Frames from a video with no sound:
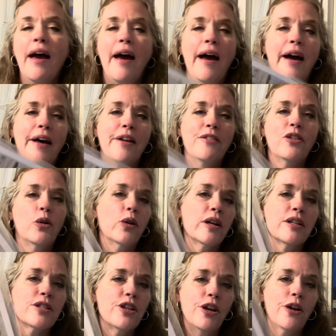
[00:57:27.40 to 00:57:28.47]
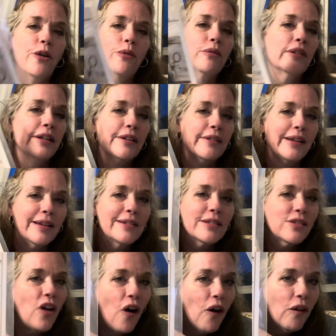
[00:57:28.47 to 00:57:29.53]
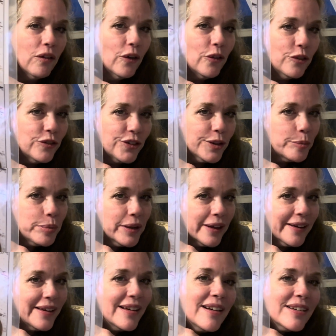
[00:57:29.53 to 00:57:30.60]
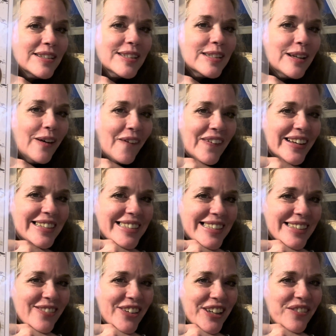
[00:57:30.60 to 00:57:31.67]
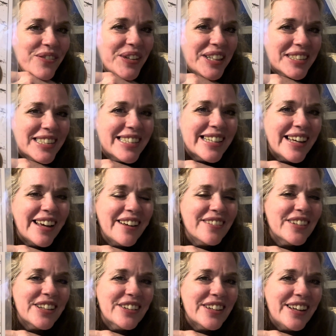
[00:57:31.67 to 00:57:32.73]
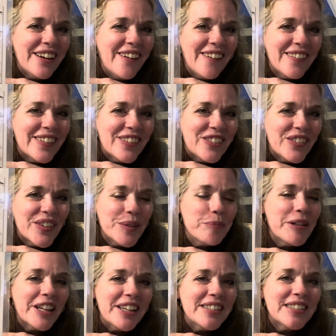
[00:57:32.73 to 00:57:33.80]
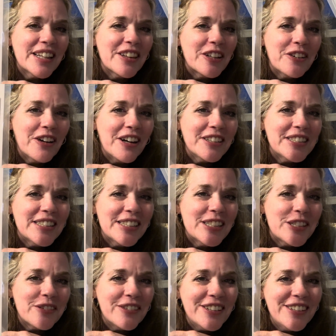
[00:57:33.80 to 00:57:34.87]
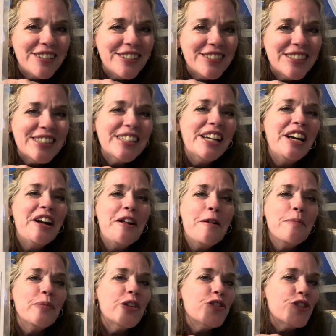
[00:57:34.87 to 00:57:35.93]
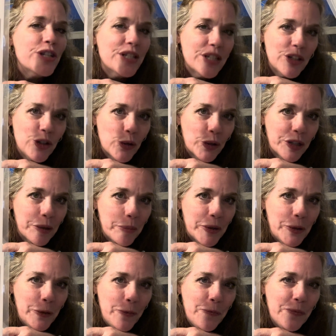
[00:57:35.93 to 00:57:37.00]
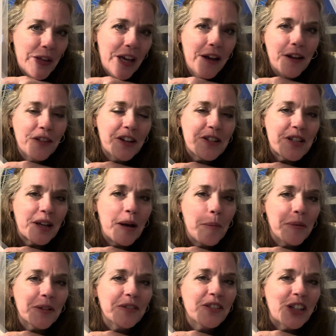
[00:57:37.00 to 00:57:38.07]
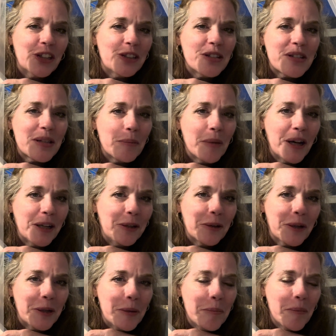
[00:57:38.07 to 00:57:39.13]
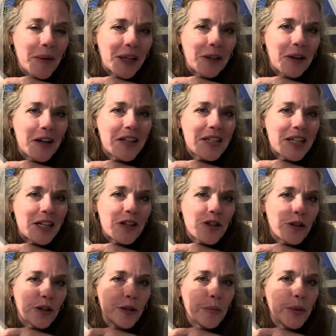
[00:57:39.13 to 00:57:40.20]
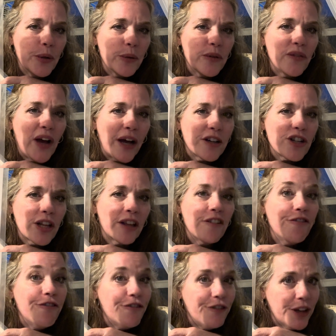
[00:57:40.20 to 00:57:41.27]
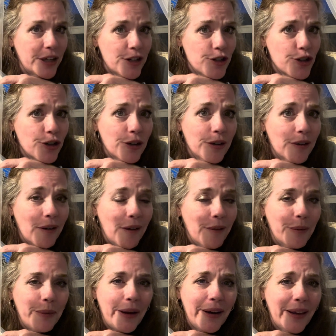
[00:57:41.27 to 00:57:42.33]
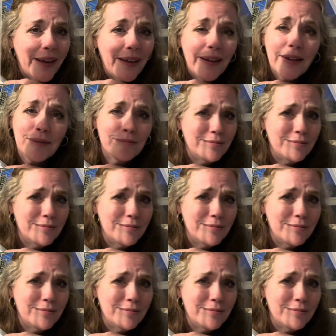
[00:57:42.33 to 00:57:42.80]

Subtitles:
And of course, you know, Lily is all over the place. We've been seeing Lily all over the place in the cross stitch world. She's adorable. There's a couple of girls in my group, my cross stitch group, who have actually finished her already.